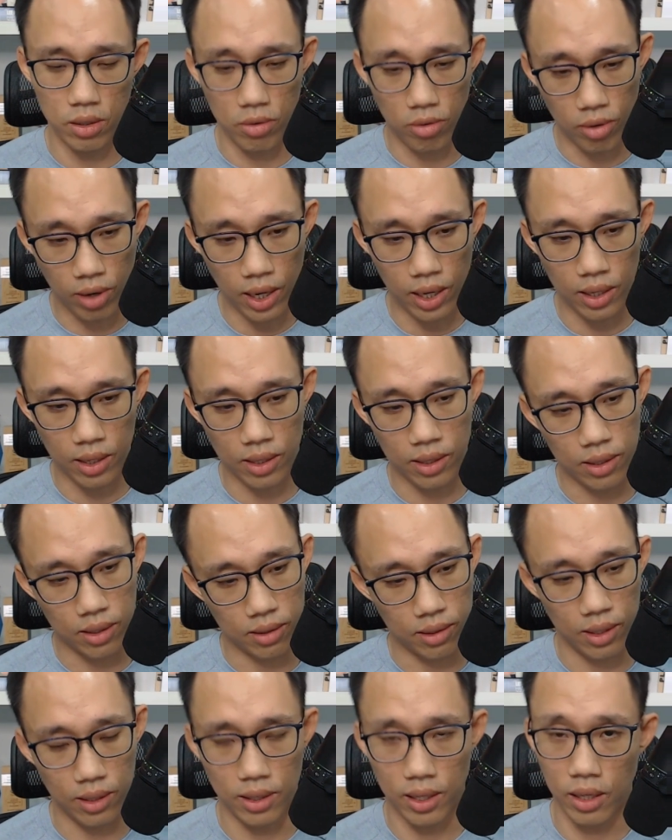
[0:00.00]
right, they
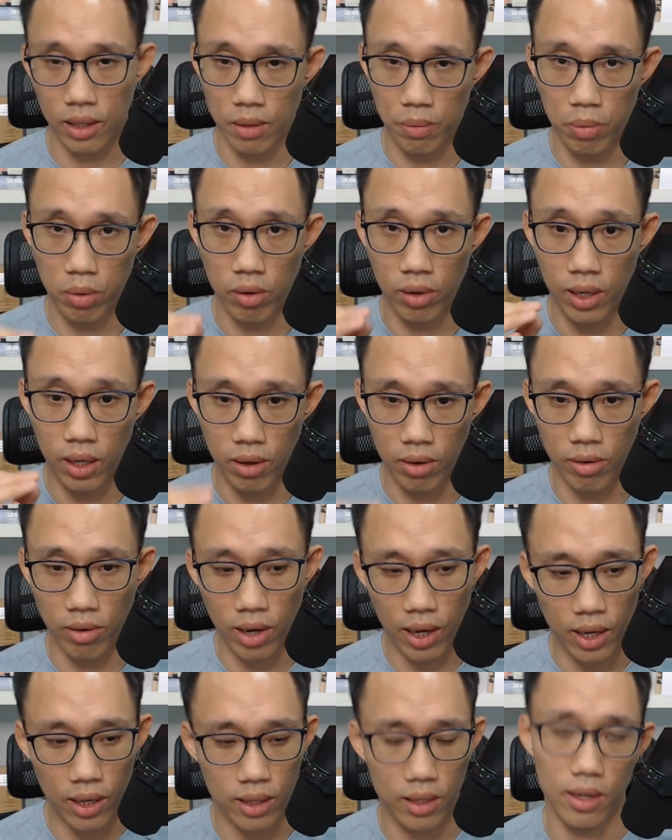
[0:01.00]
done the product
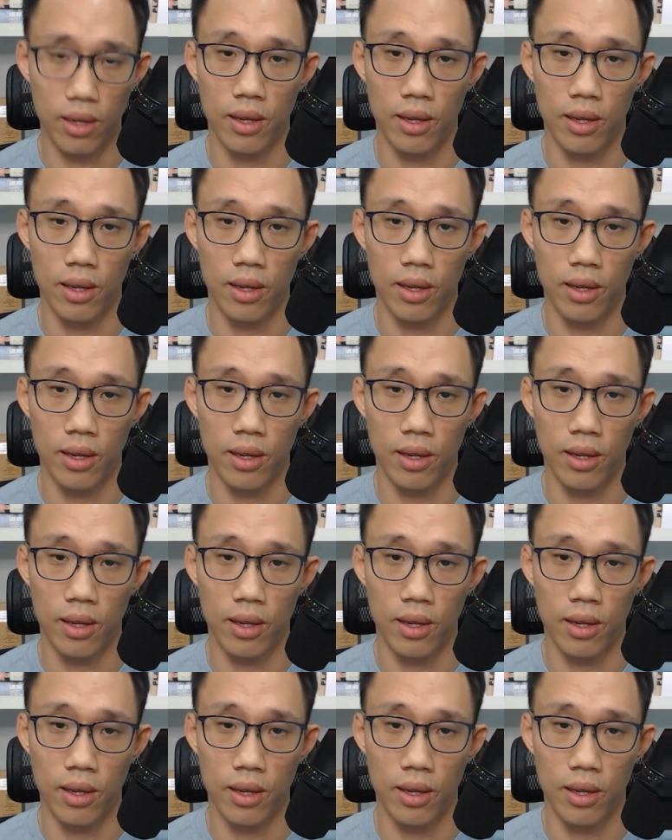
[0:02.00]
right,